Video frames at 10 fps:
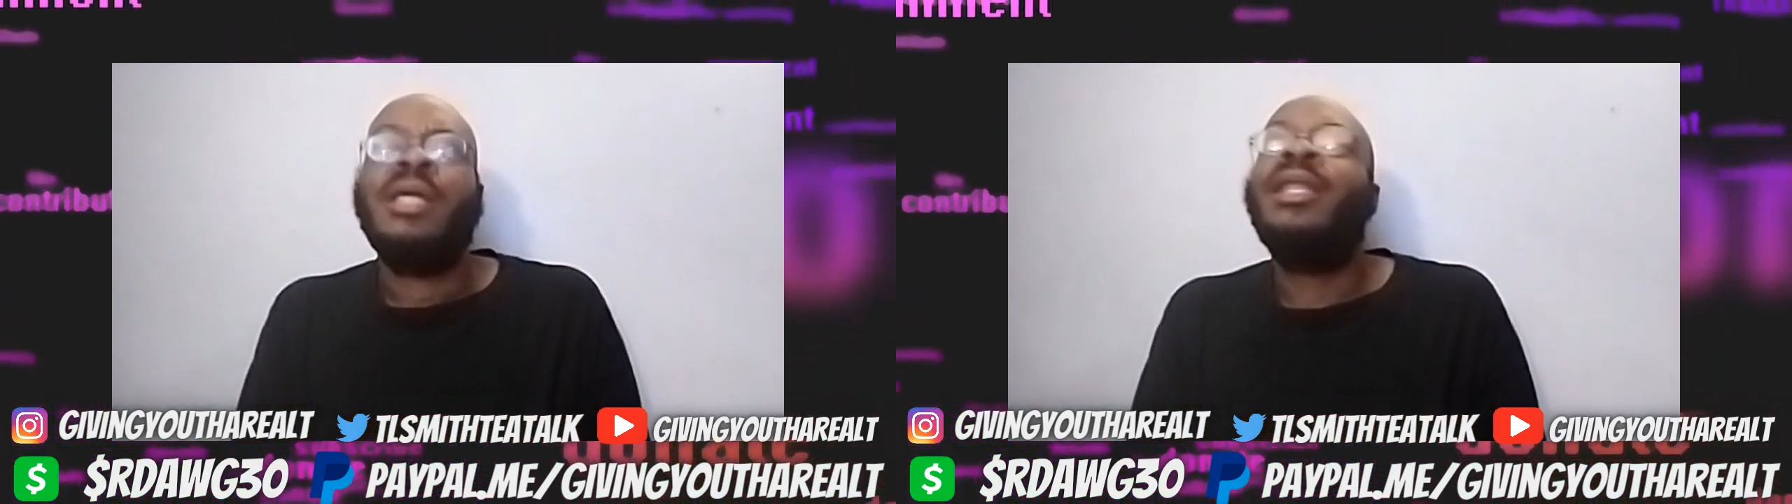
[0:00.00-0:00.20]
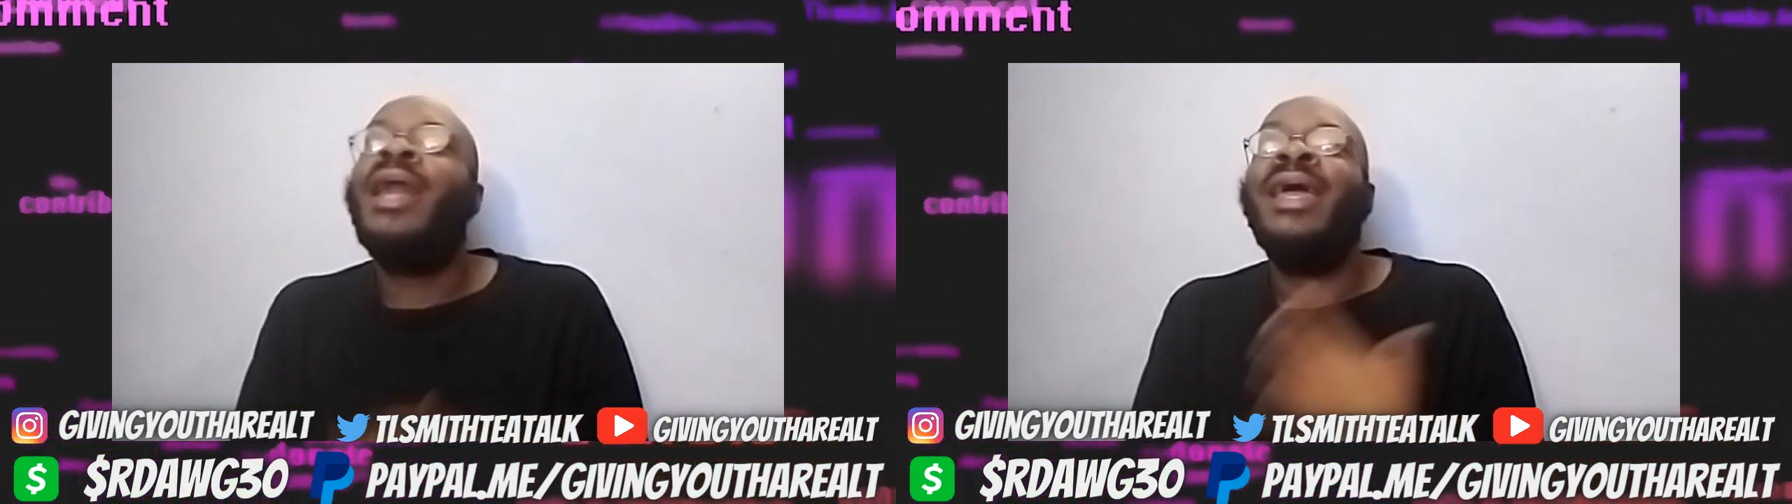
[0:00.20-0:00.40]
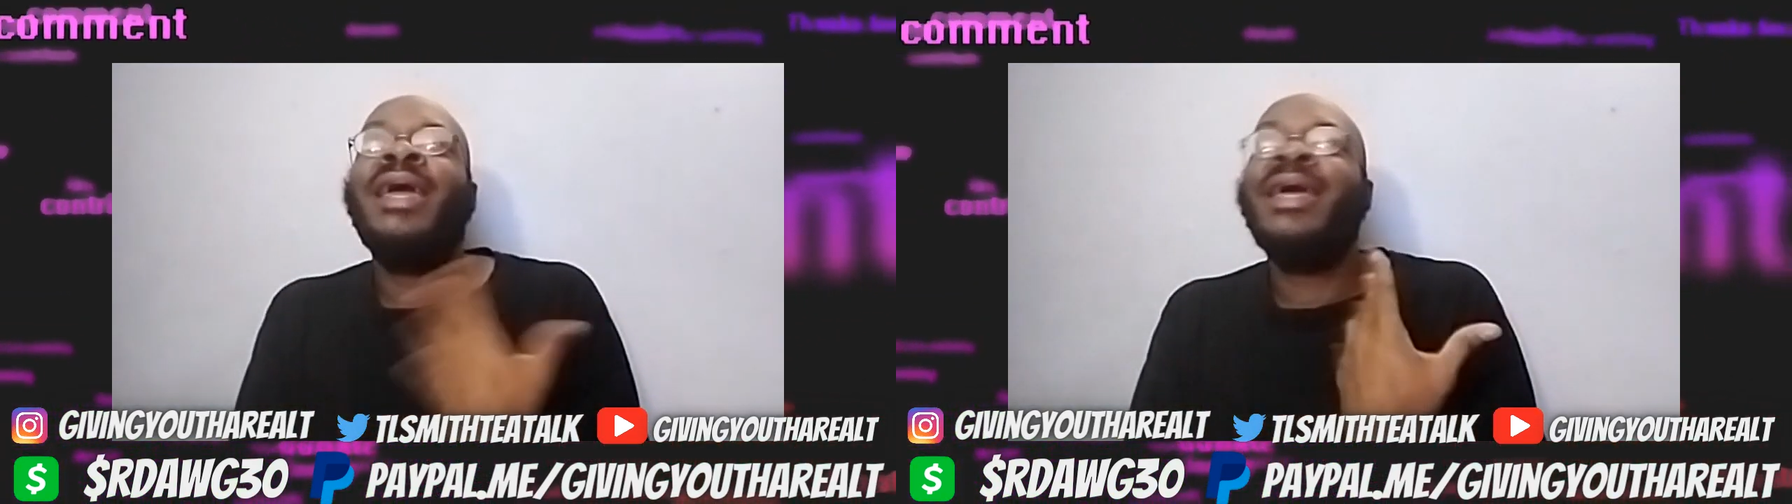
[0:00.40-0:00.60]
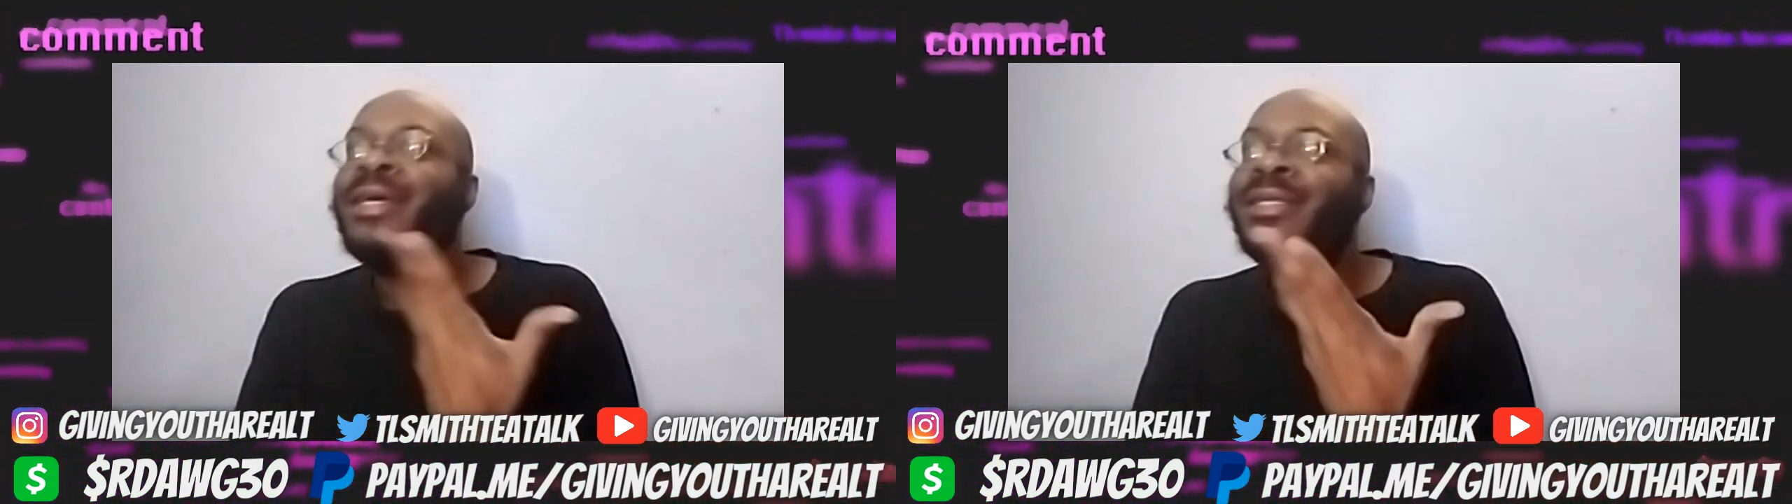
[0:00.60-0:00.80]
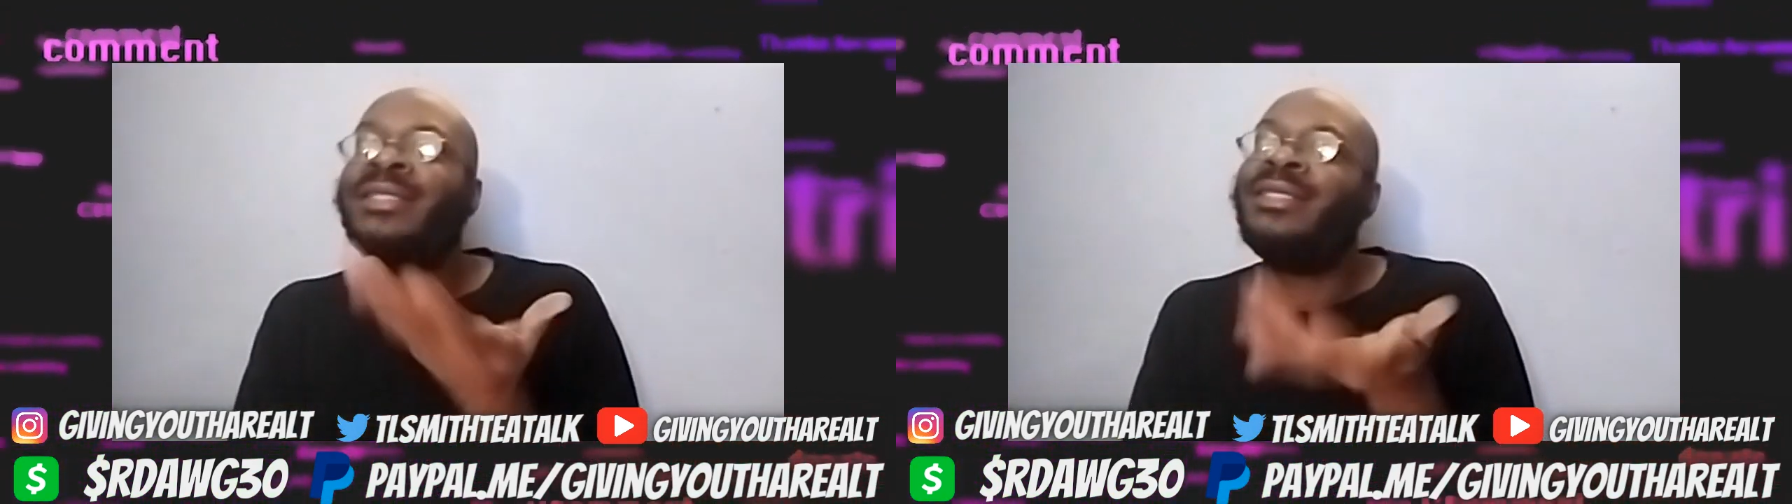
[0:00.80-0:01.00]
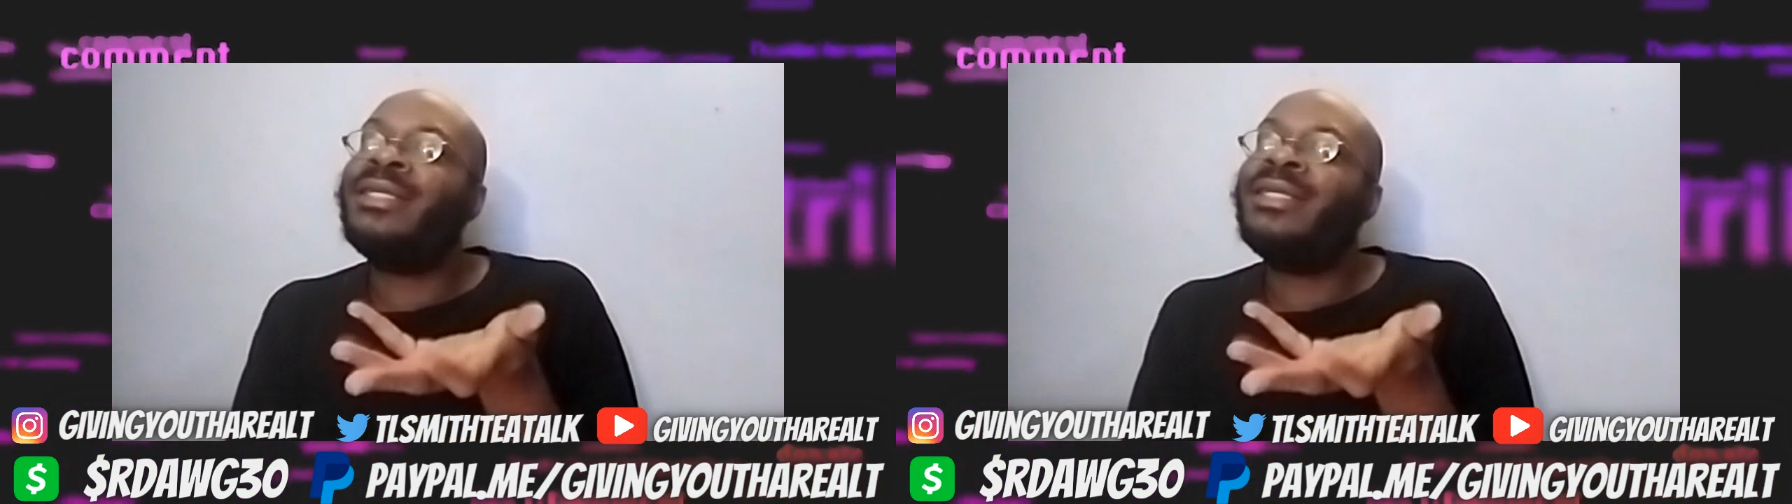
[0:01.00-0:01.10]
Like, it's,